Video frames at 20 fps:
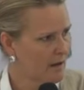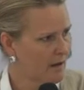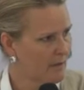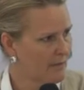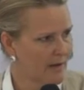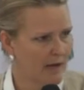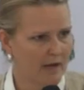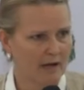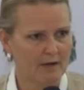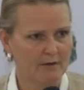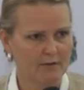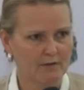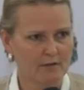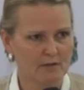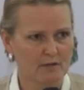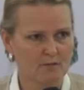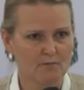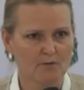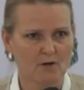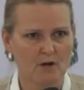about
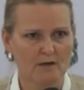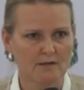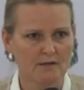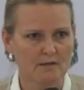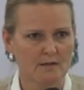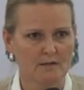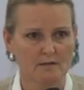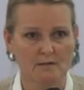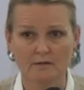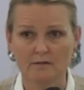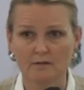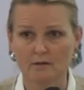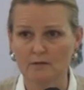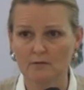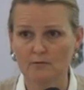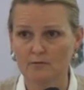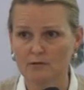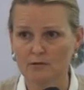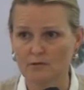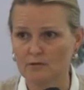this process. I'll
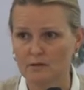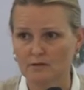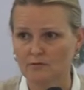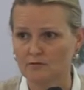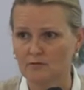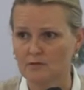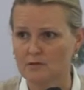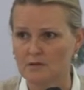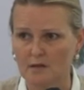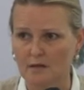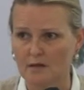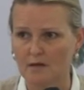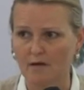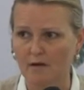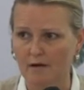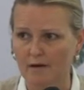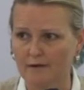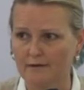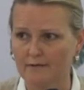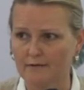tell you which countries they
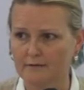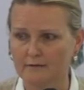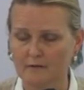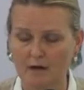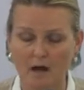are.